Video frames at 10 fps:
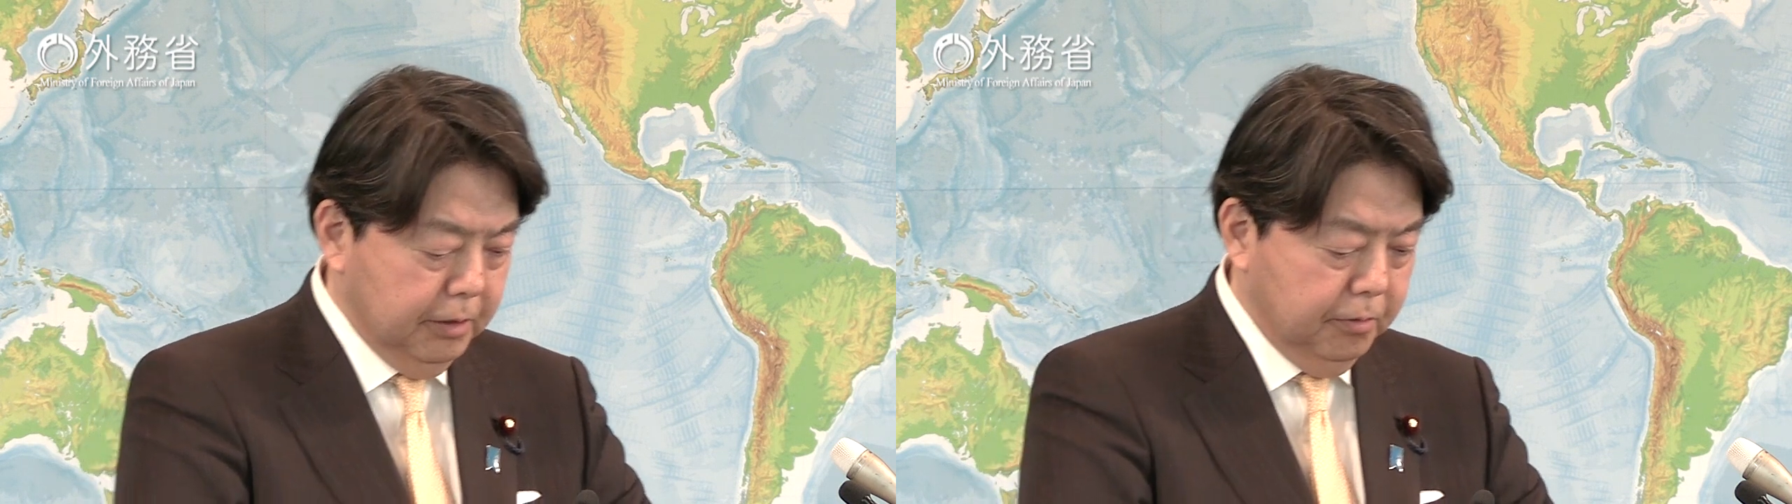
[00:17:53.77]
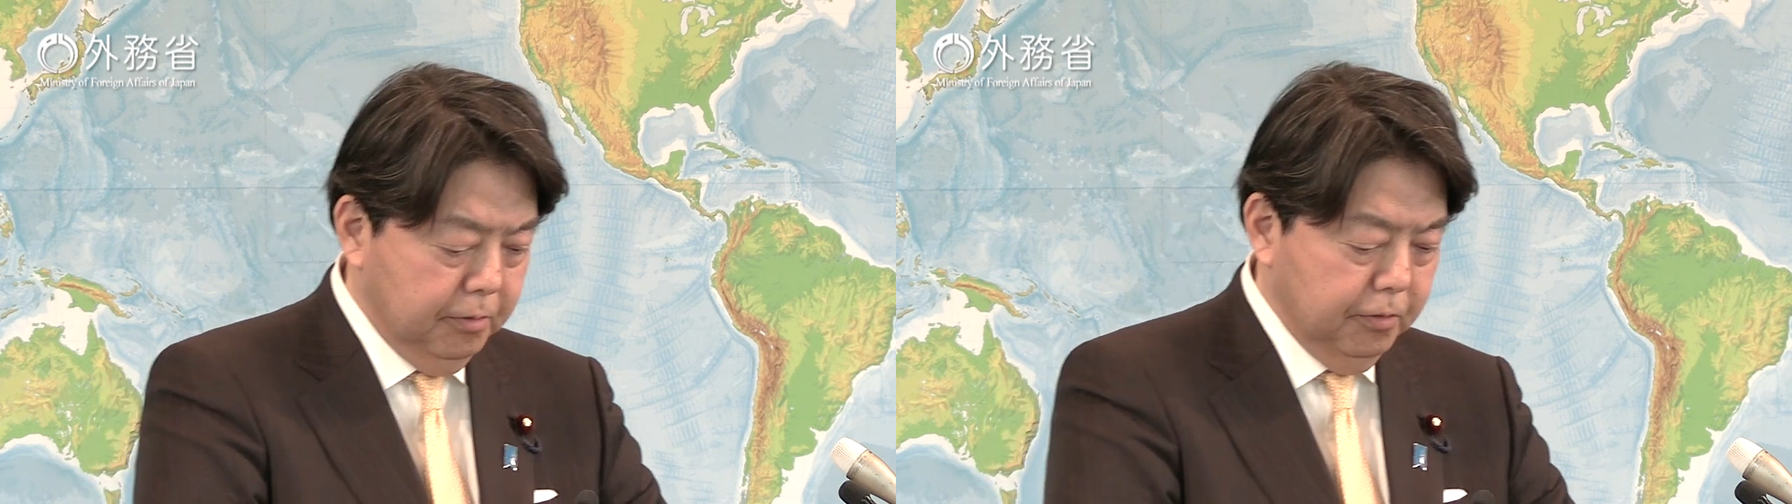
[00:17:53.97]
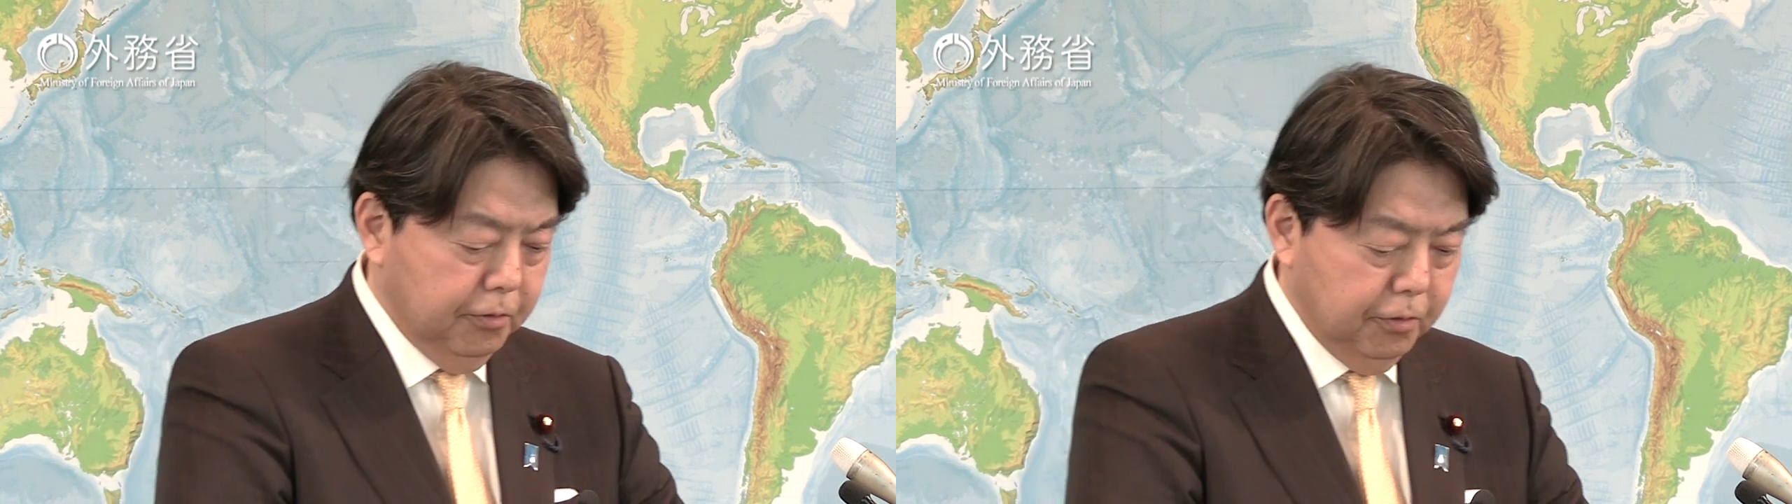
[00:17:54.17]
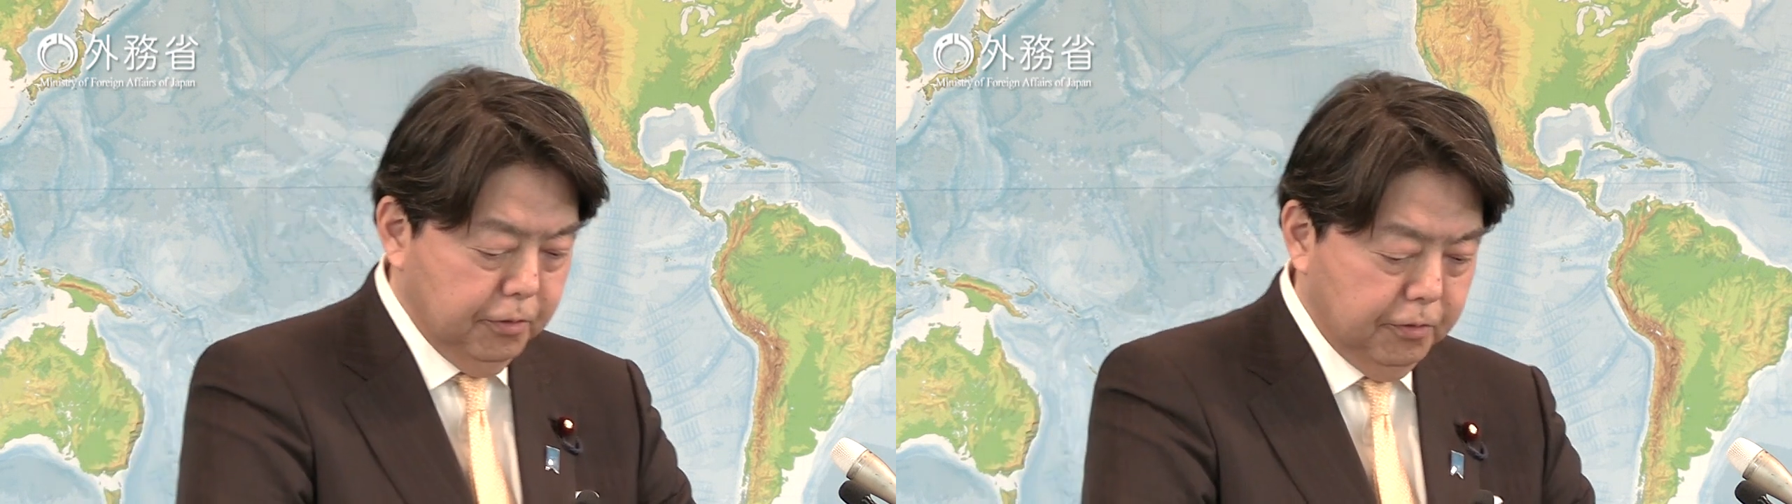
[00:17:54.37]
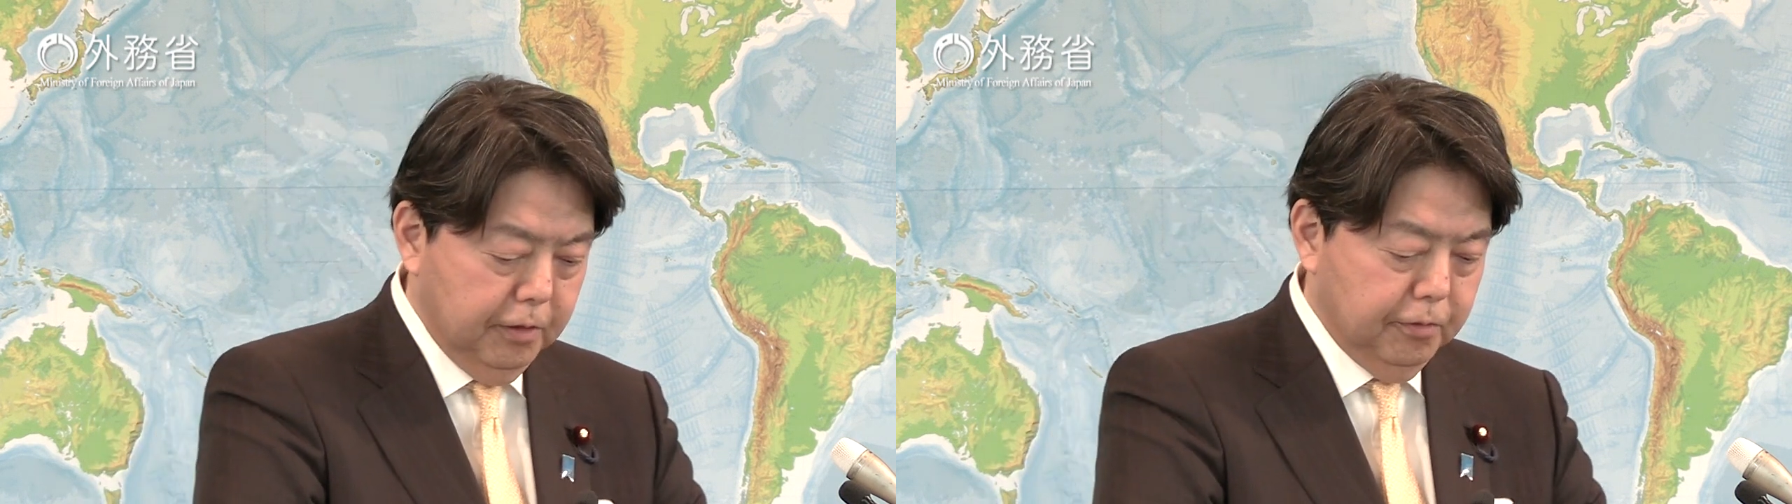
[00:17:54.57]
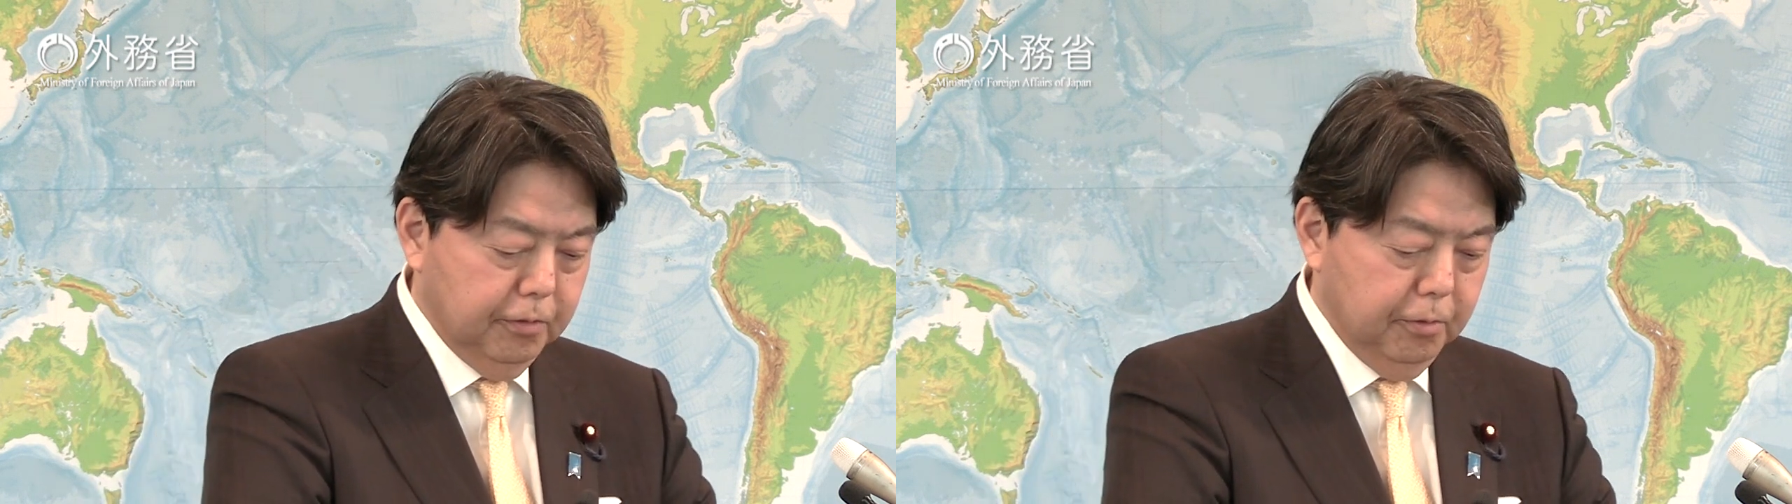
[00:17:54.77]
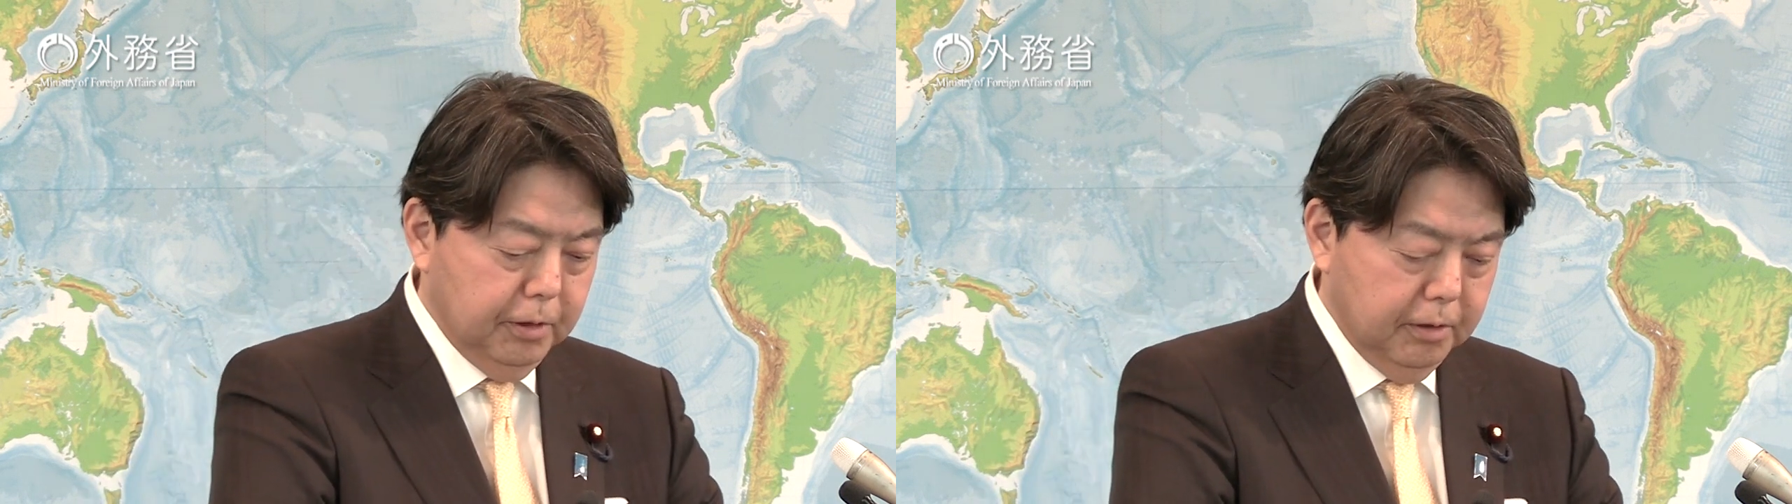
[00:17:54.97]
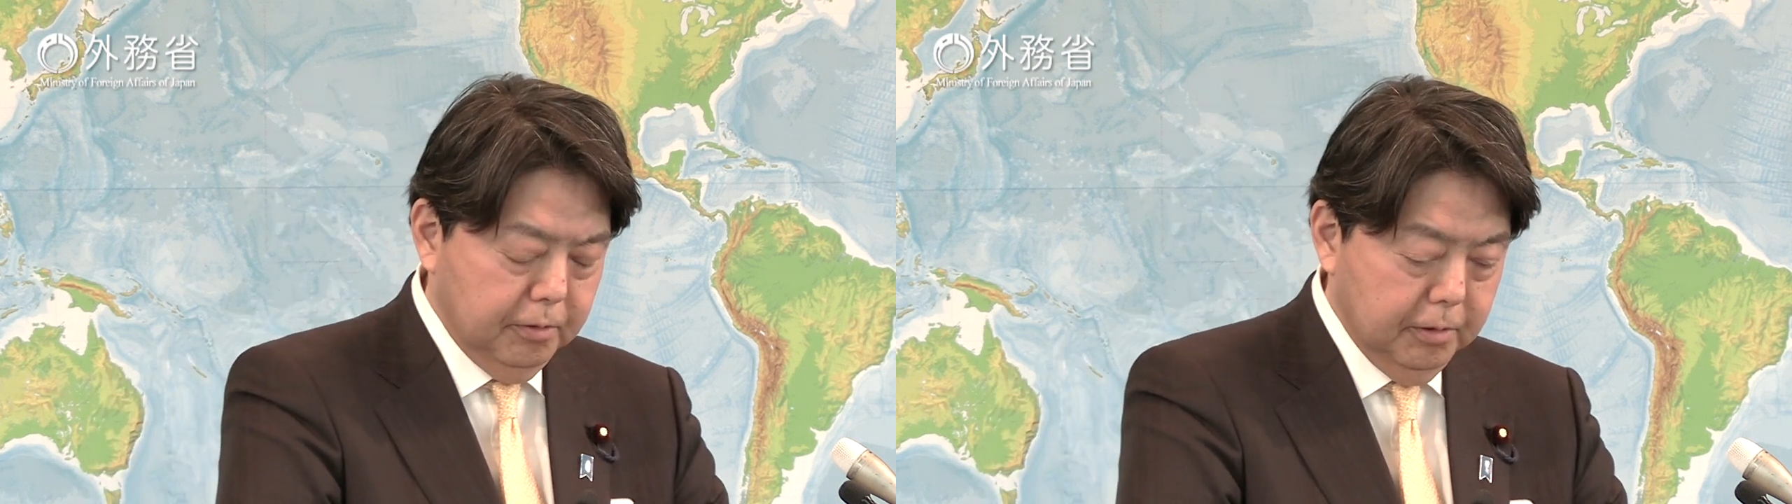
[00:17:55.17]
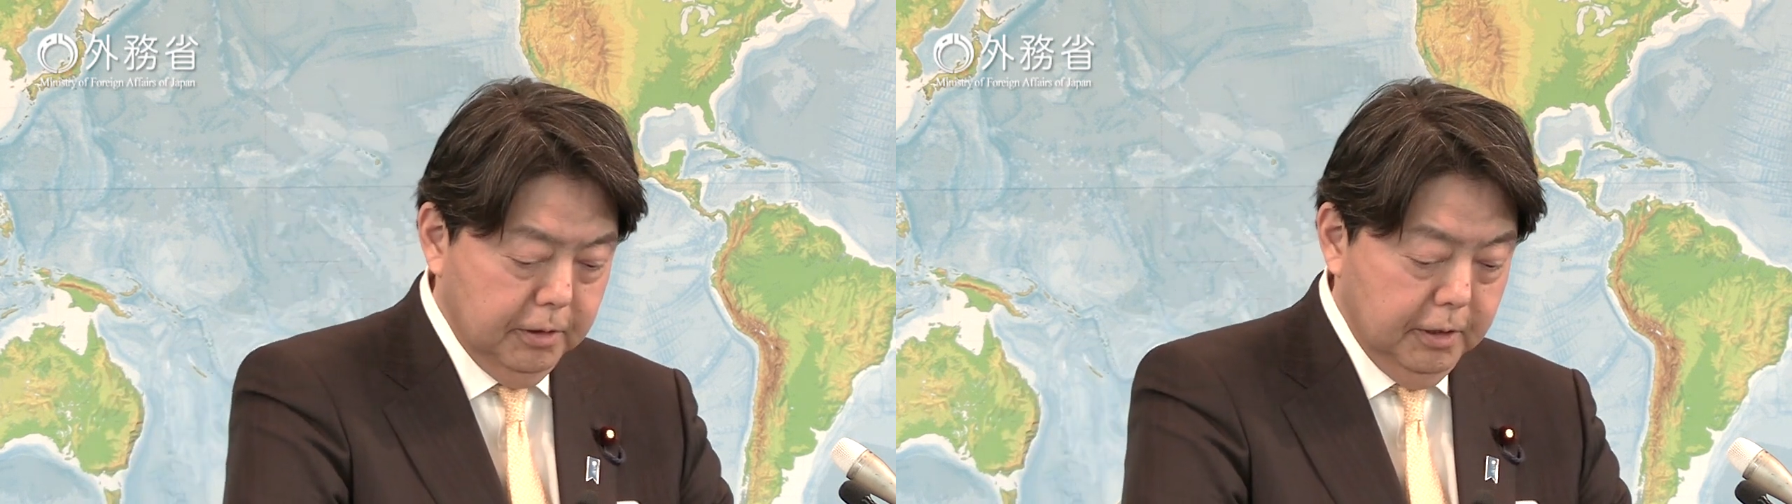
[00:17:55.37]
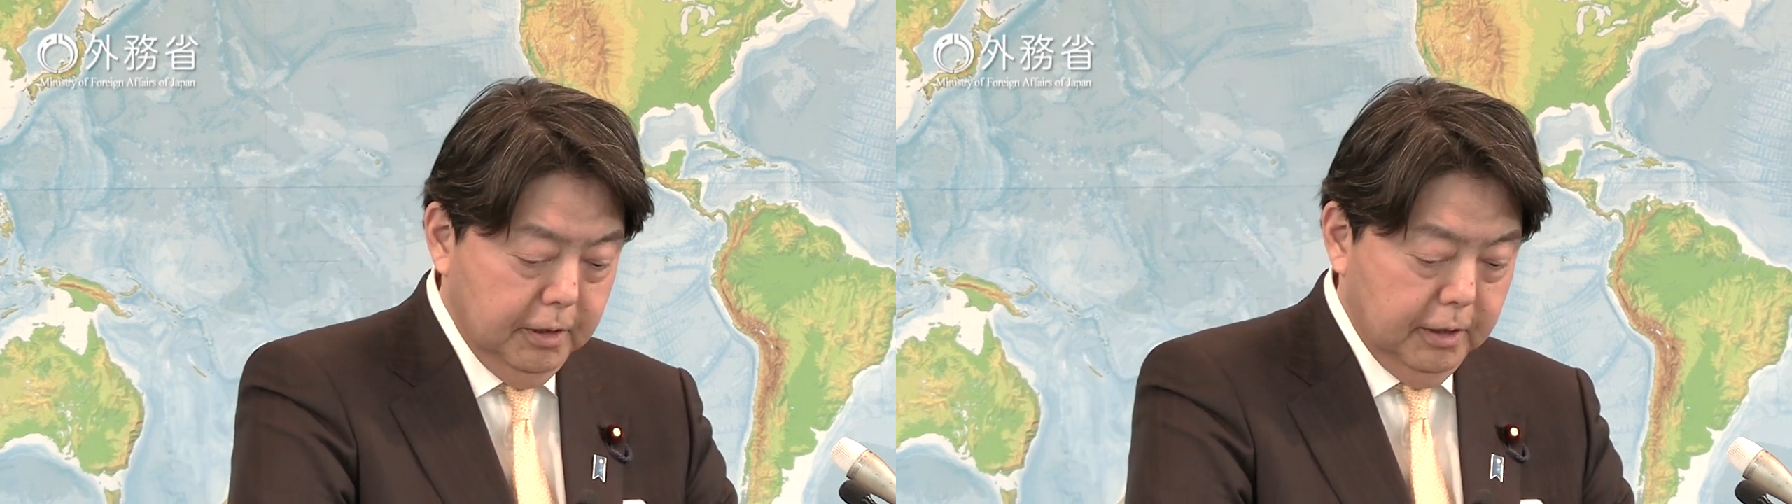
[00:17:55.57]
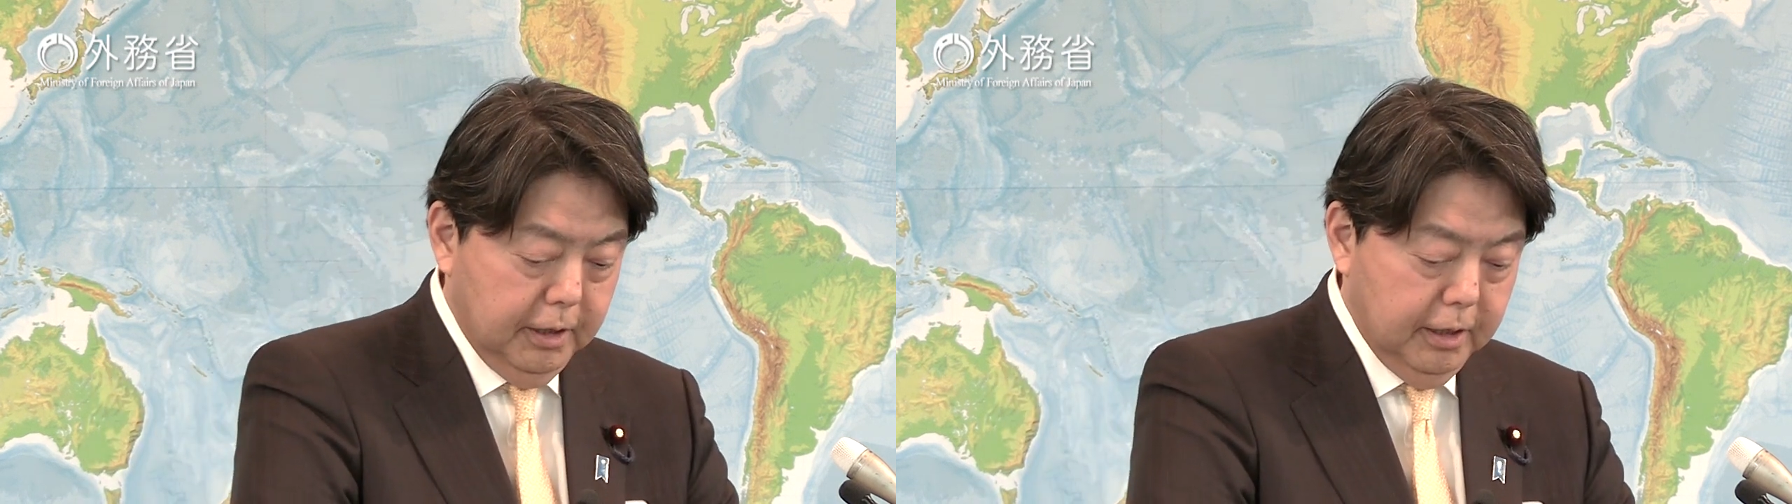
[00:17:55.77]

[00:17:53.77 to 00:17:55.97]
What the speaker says: As to the military